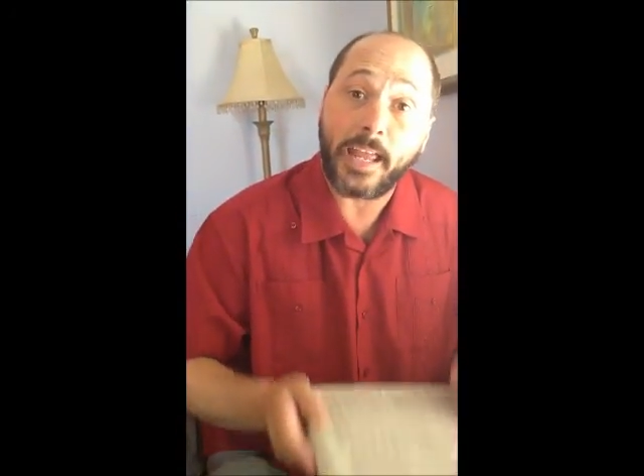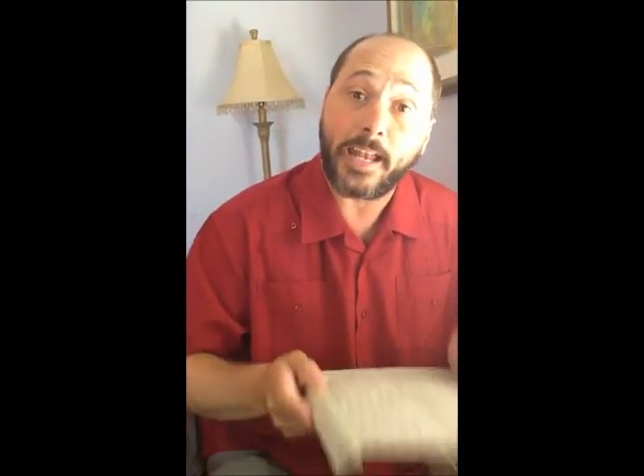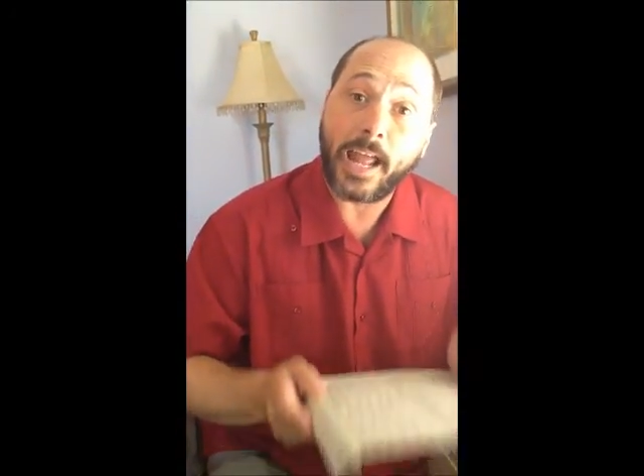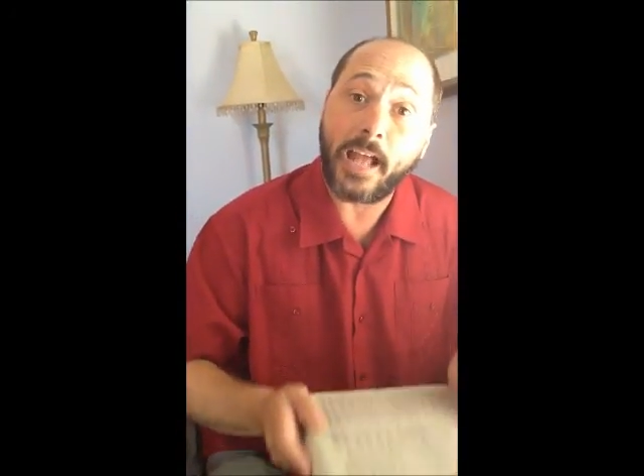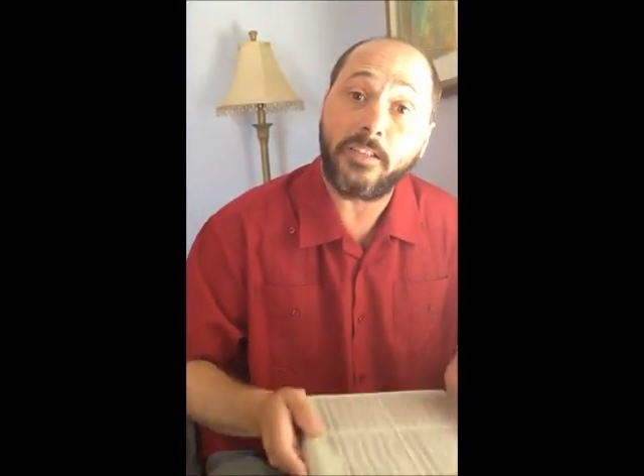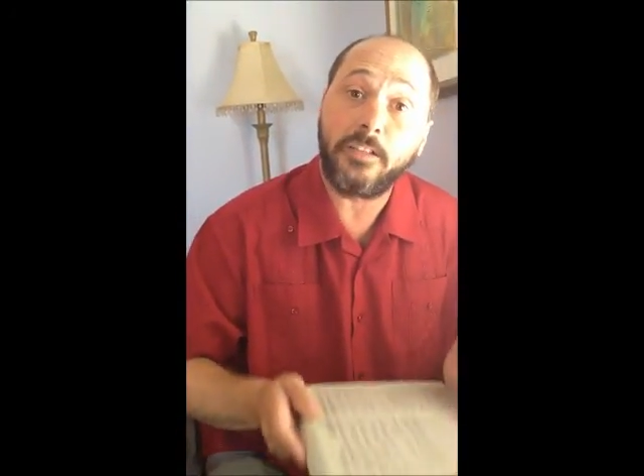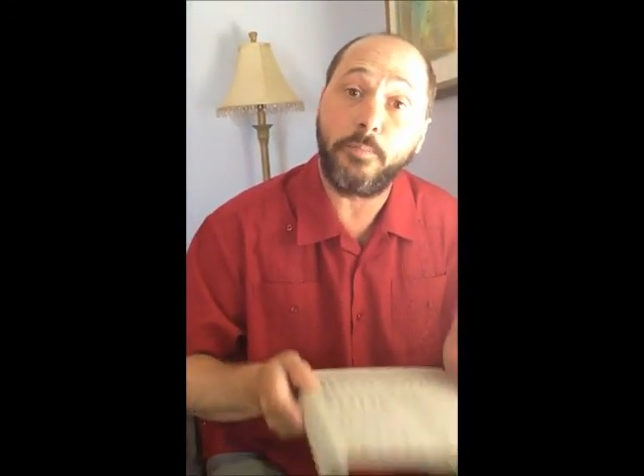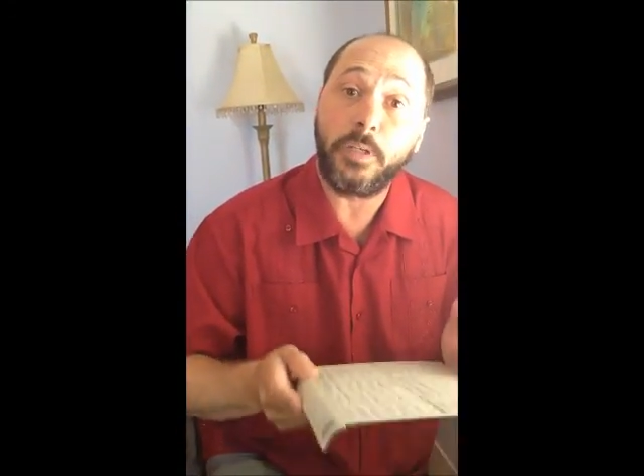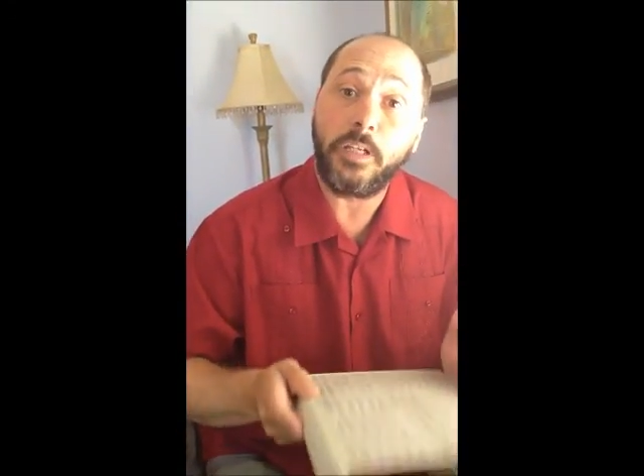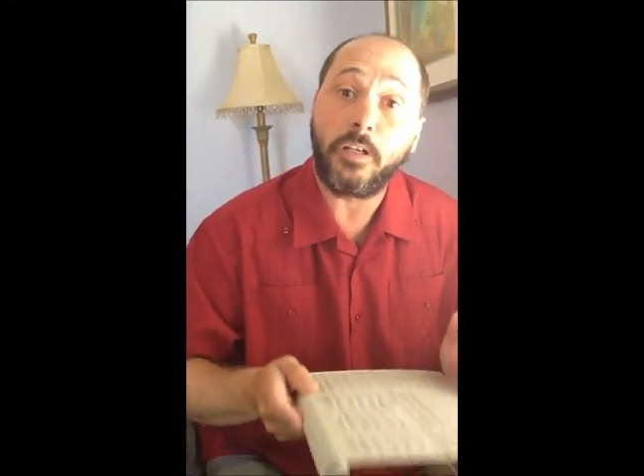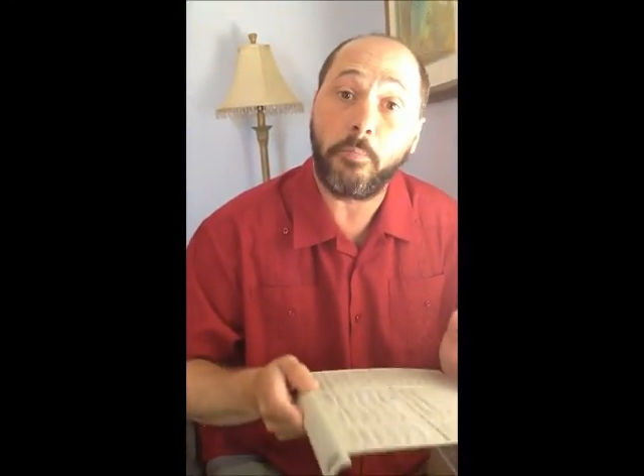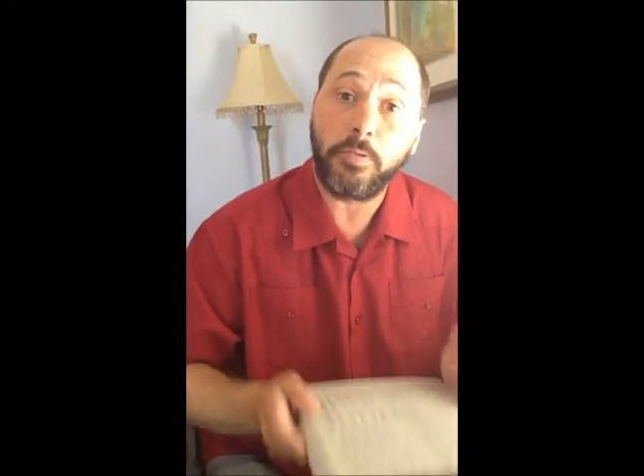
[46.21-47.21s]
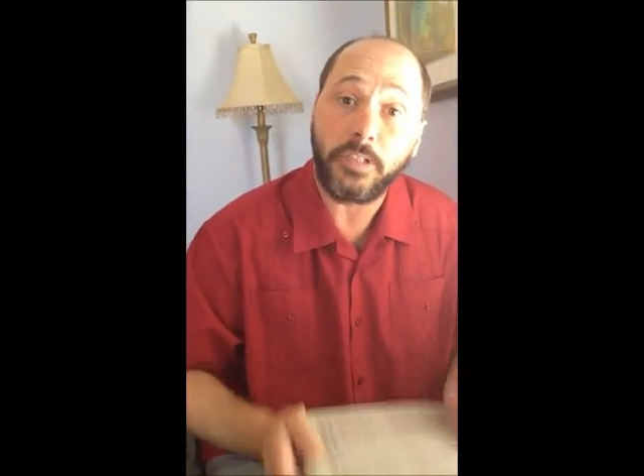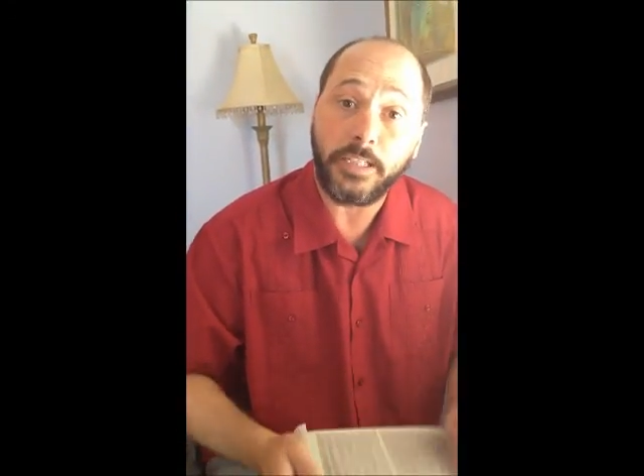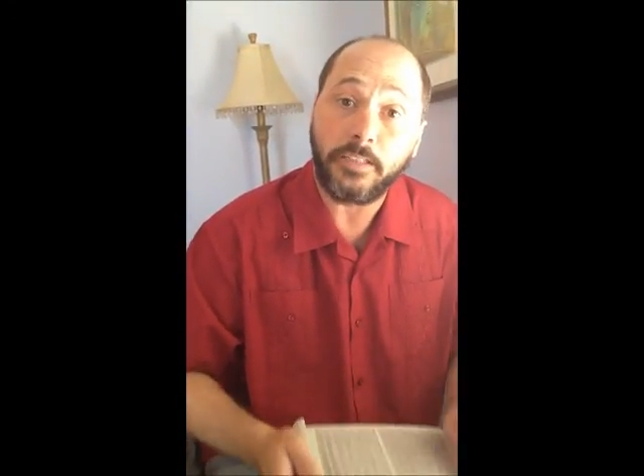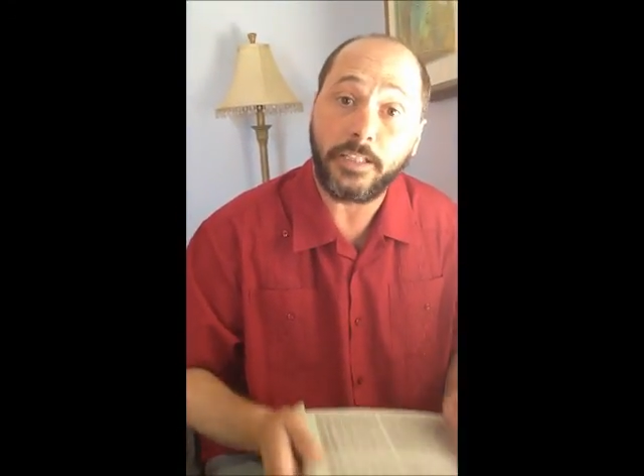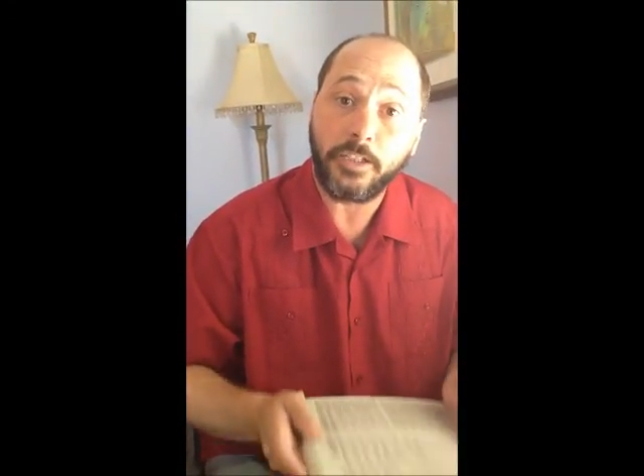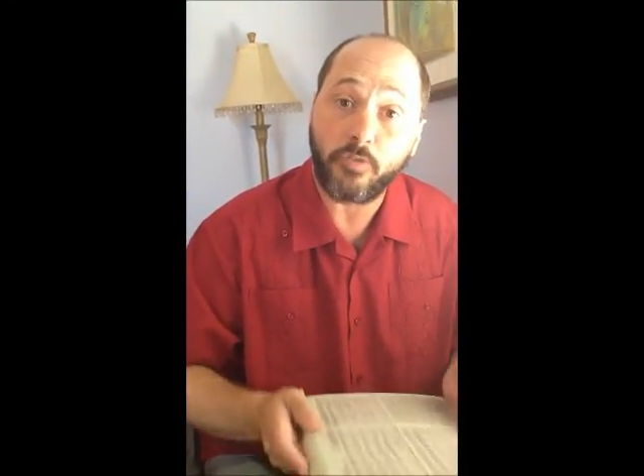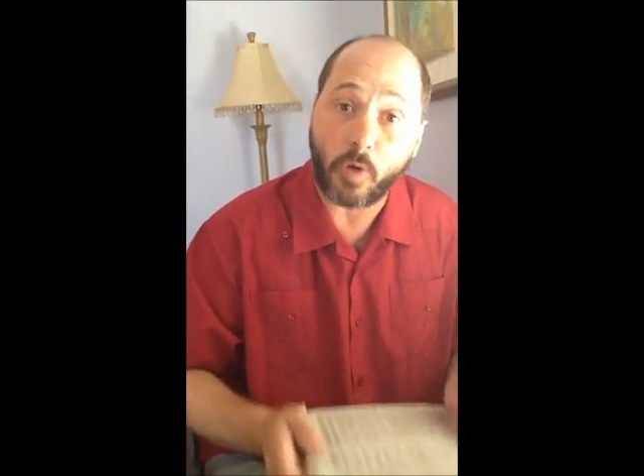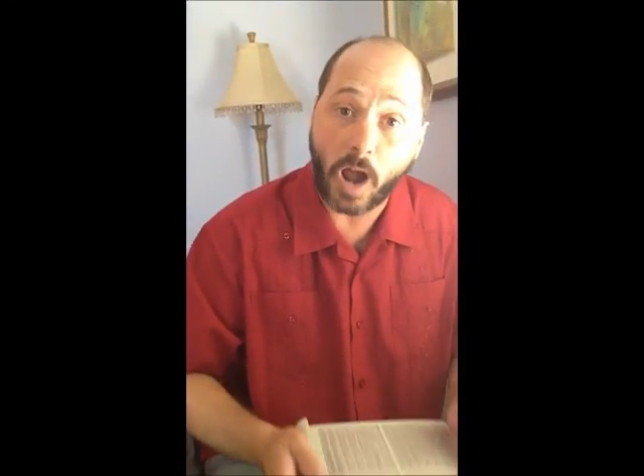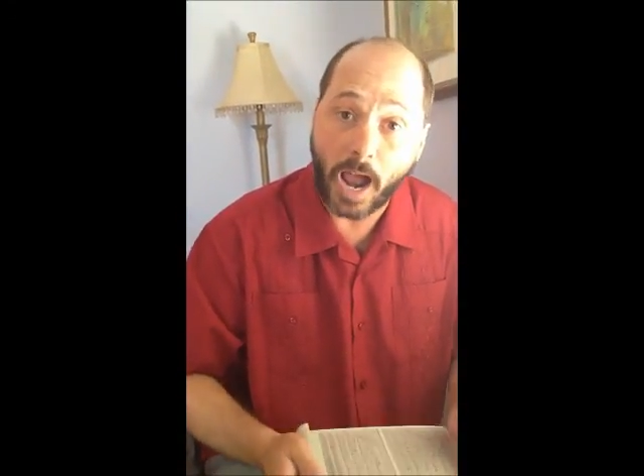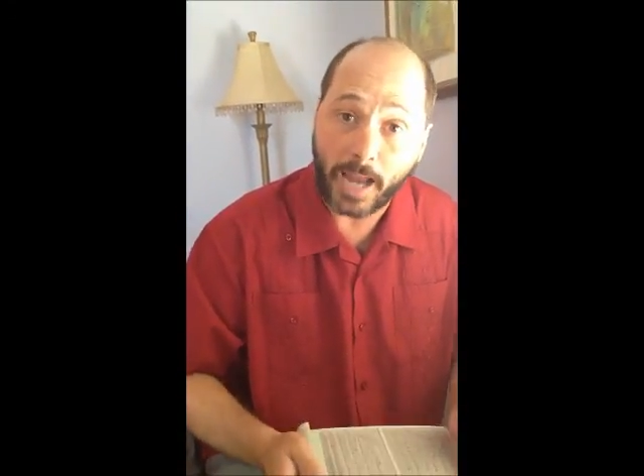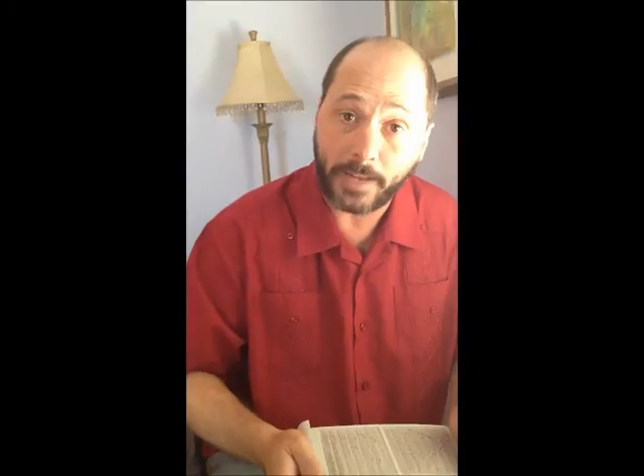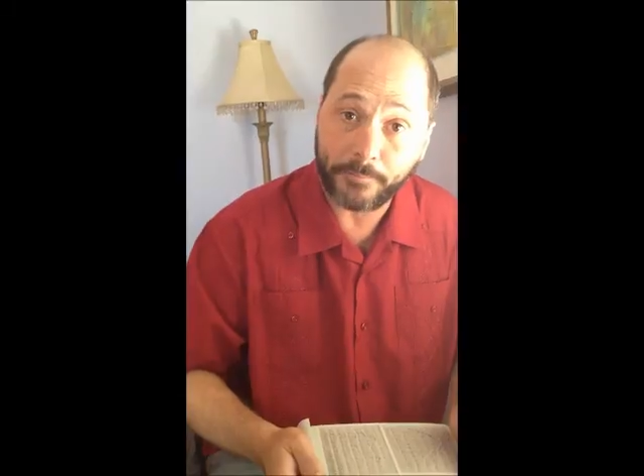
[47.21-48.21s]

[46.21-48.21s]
it has to be completely dry.